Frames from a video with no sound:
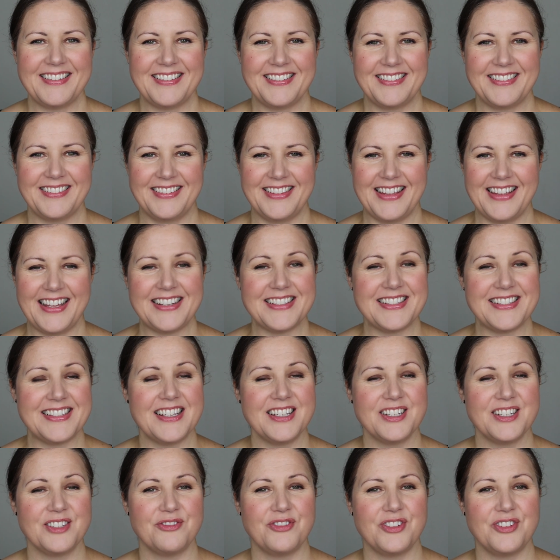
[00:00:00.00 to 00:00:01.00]
That is
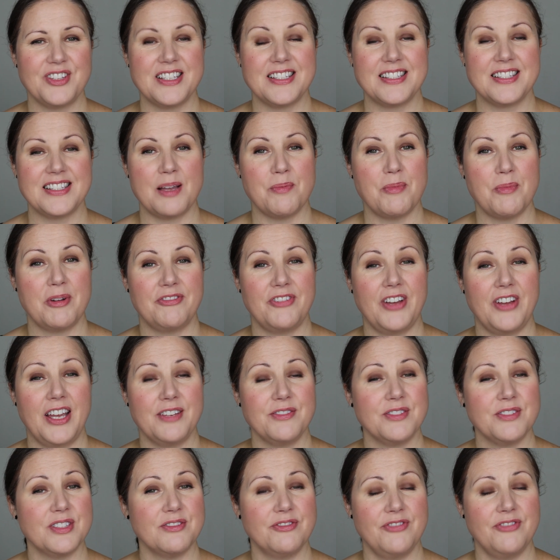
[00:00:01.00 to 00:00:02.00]
it for the summer
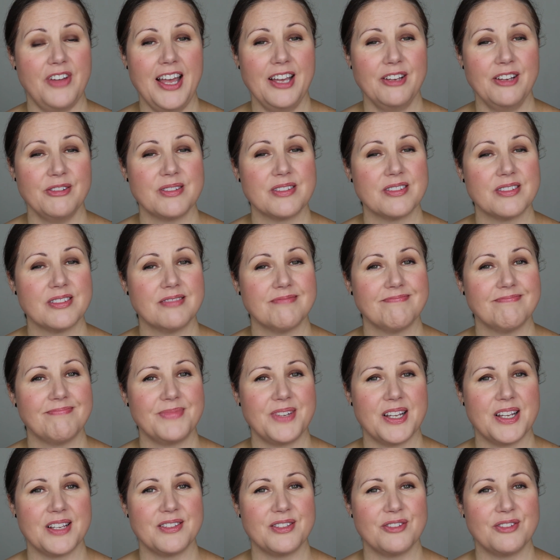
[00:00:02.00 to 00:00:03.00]
faves and fails.
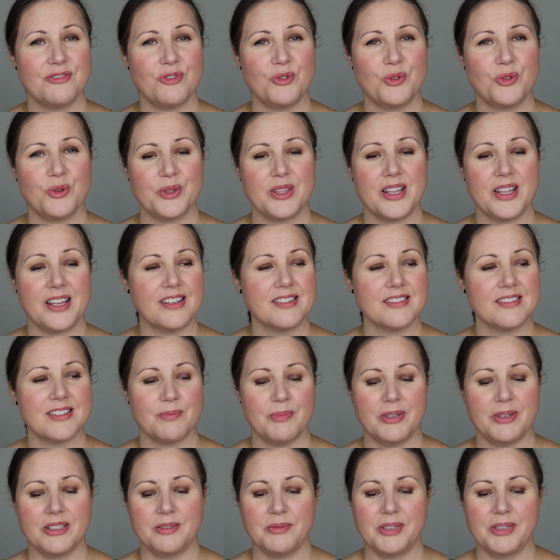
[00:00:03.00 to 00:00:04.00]
Just the 4 things,
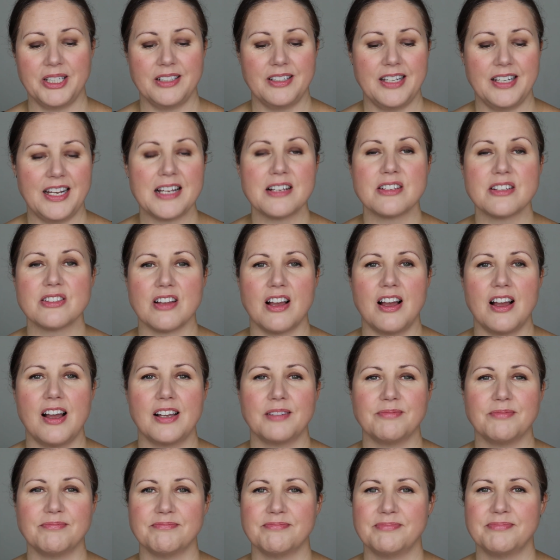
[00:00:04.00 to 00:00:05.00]
but I mean next
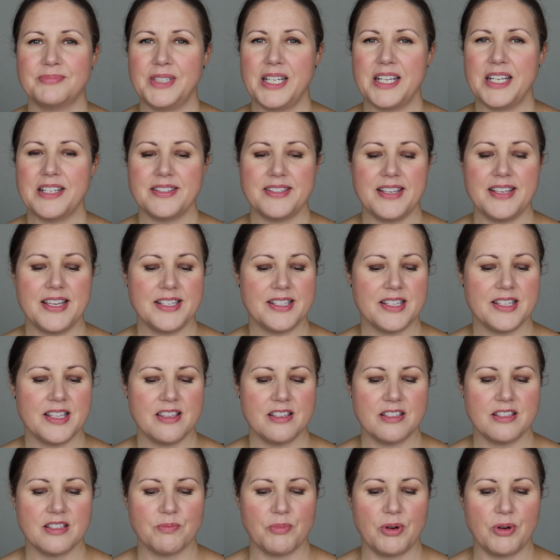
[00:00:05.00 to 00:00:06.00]
season
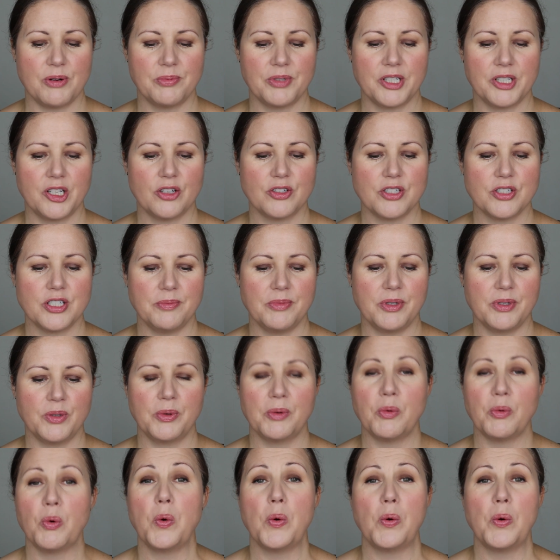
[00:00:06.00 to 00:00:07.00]
there's probably going to be
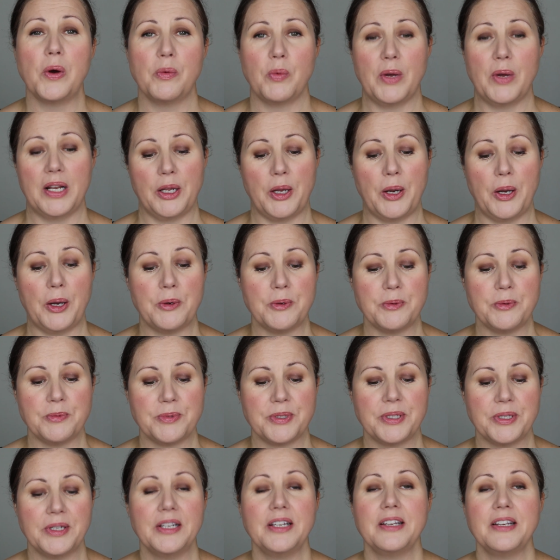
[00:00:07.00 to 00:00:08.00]
more. Well, I hope
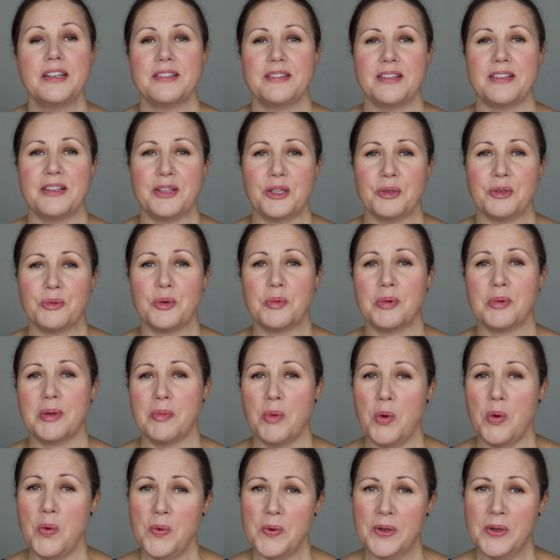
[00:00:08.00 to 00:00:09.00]
that there will be
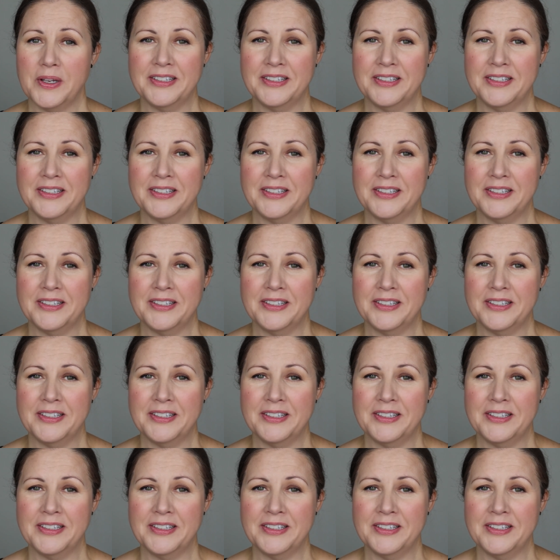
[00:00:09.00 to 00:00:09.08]
more.